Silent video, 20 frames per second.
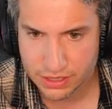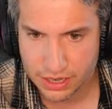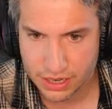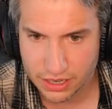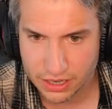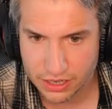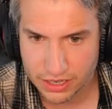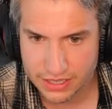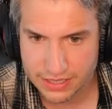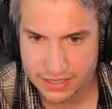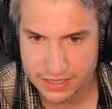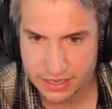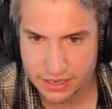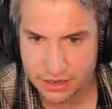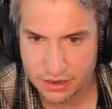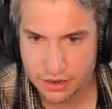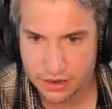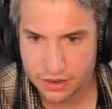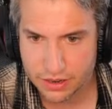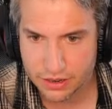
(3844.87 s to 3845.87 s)
You can see
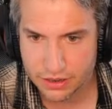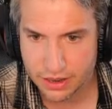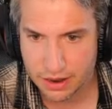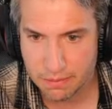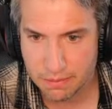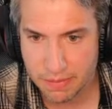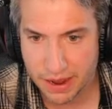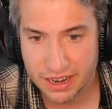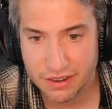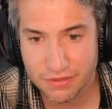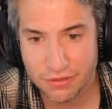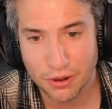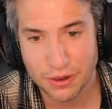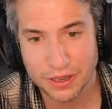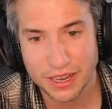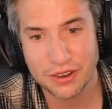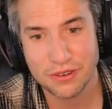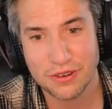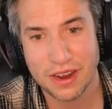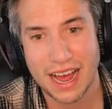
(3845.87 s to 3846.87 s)
that by default
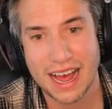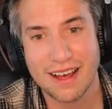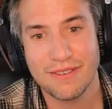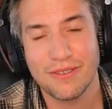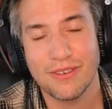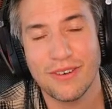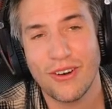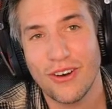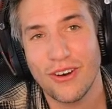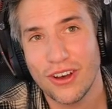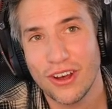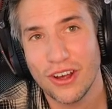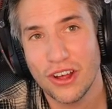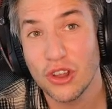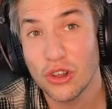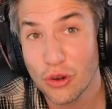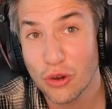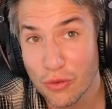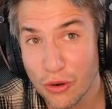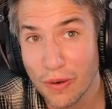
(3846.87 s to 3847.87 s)
I do have
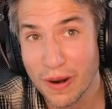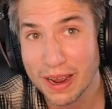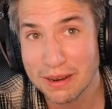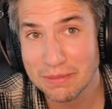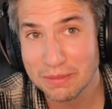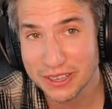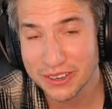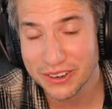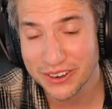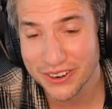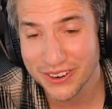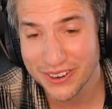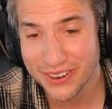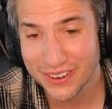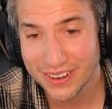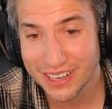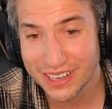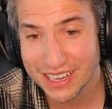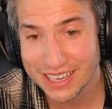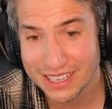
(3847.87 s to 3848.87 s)
an override
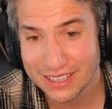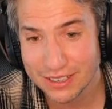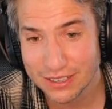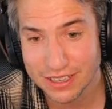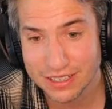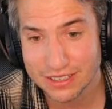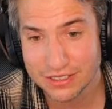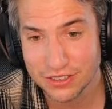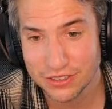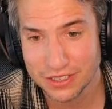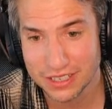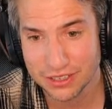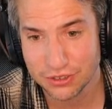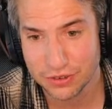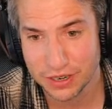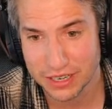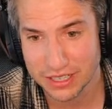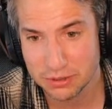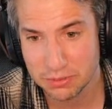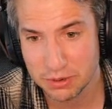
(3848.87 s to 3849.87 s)
material and that's using
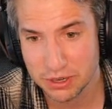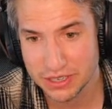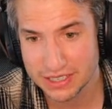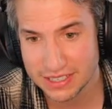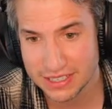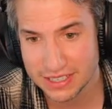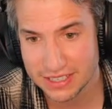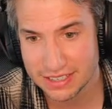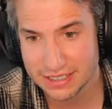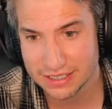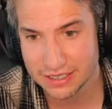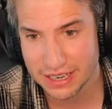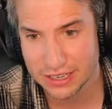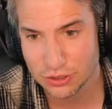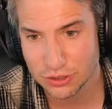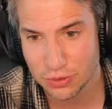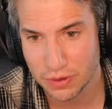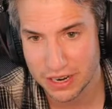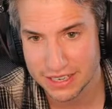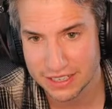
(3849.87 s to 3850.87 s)
transparency, so
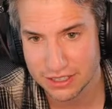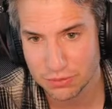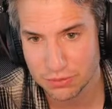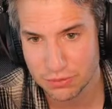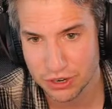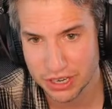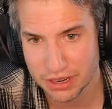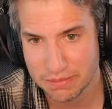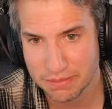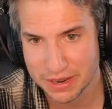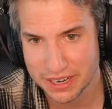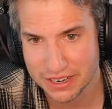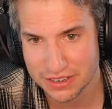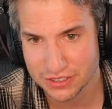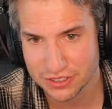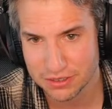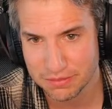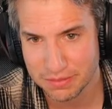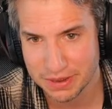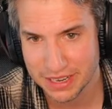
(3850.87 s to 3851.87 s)
that's why this brick
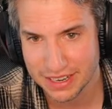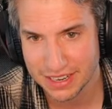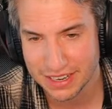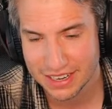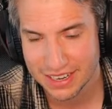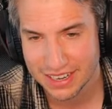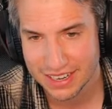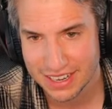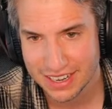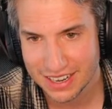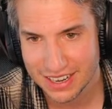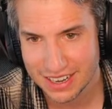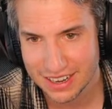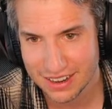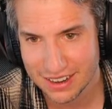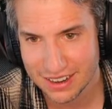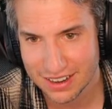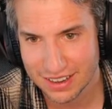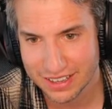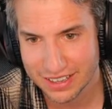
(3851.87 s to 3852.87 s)
appears to be
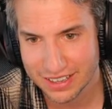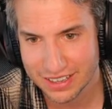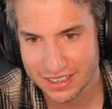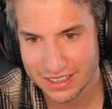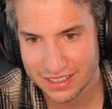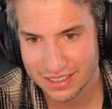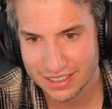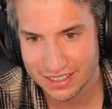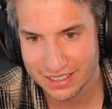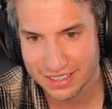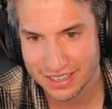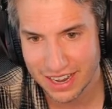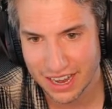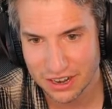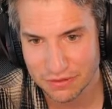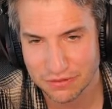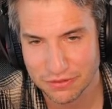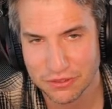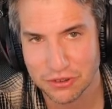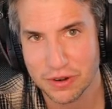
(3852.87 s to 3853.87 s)
kind
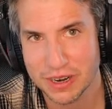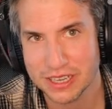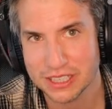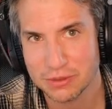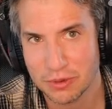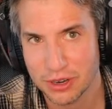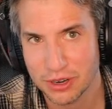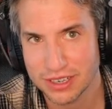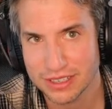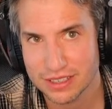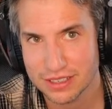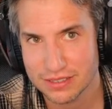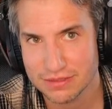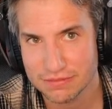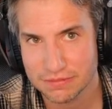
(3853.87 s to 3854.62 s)
of transparent.